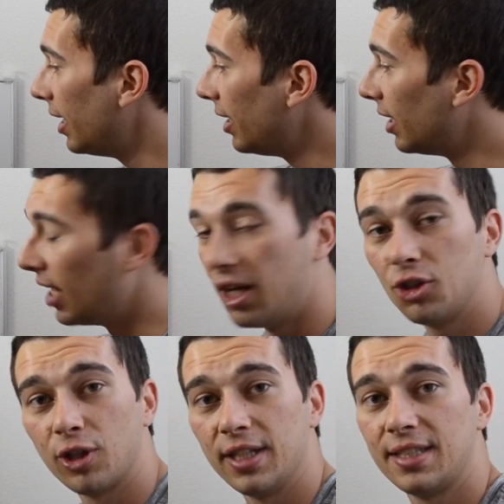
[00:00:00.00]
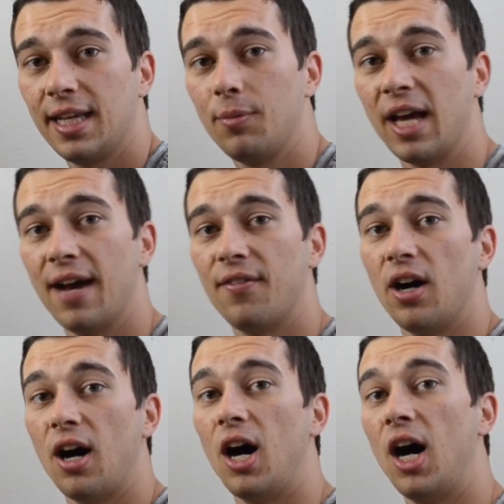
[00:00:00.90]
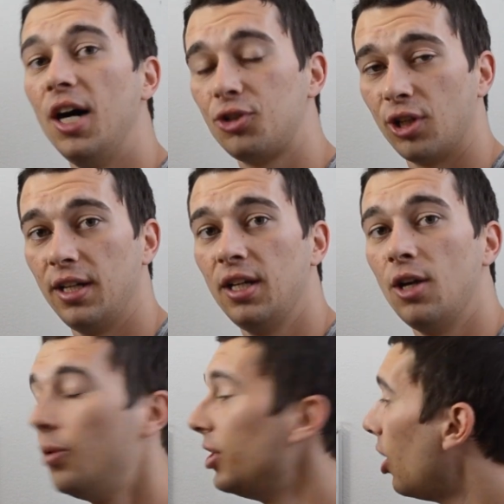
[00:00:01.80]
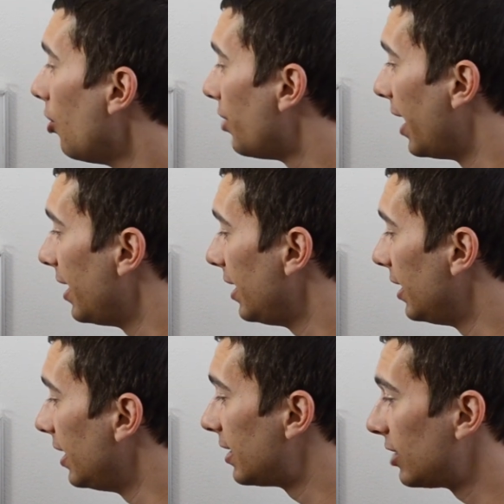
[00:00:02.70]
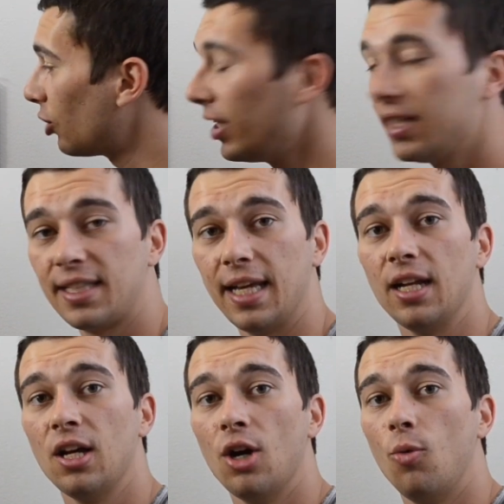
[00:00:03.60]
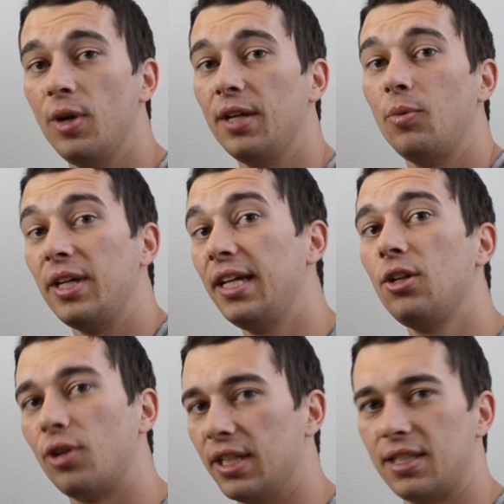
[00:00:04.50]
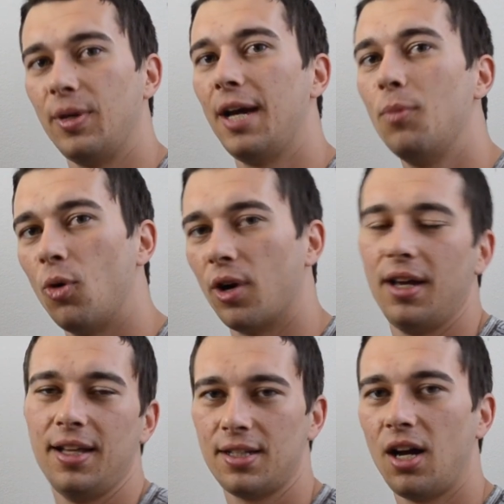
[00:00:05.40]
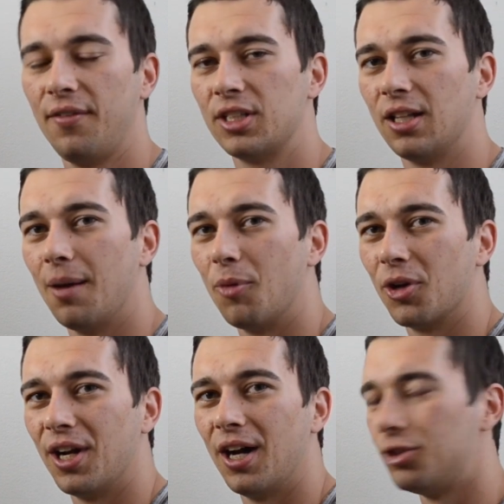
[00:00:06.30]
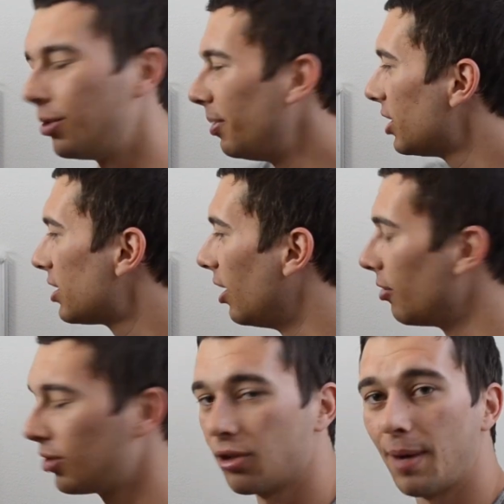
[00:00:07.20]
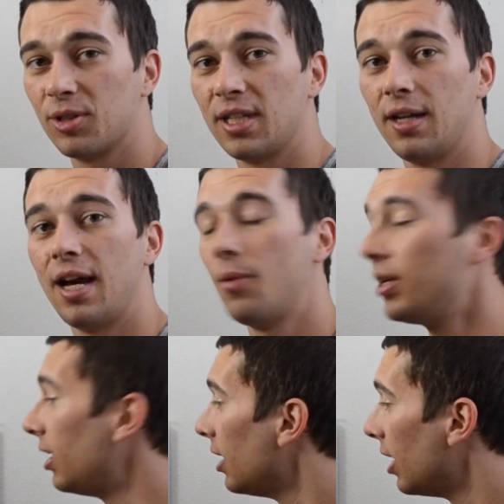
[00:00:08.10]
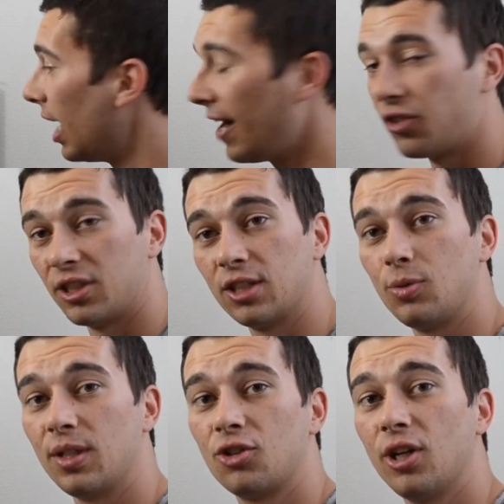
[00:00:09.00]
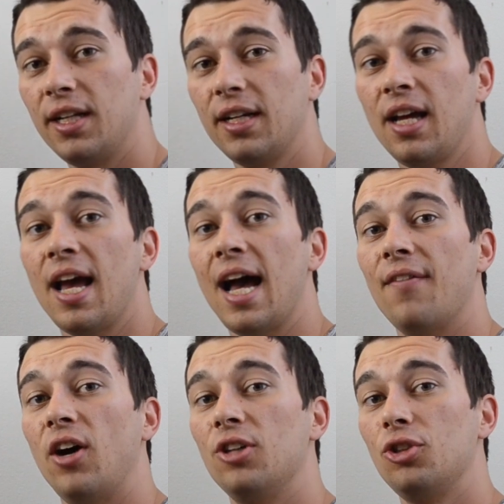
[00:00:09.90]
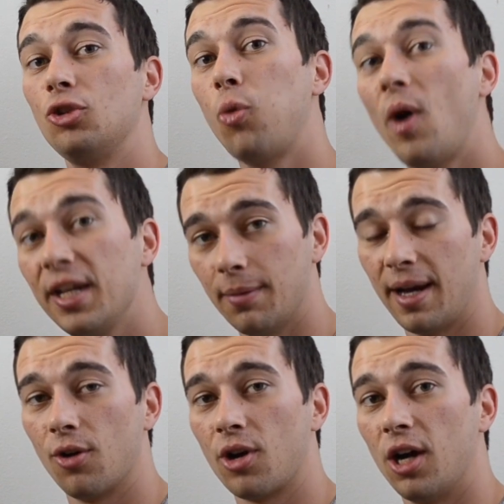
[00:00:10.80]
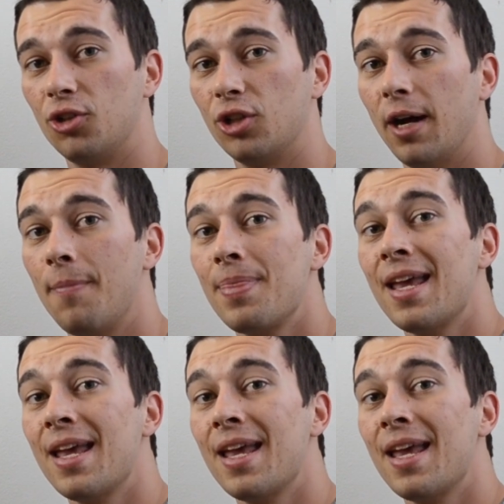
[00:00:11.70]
in an untrained state, we have 100. We know that in this trained state, we increased and we had more. It's obviously a lot more than 100, but just to represent, now we, after 6 weeks of training, have 120 mitochondria.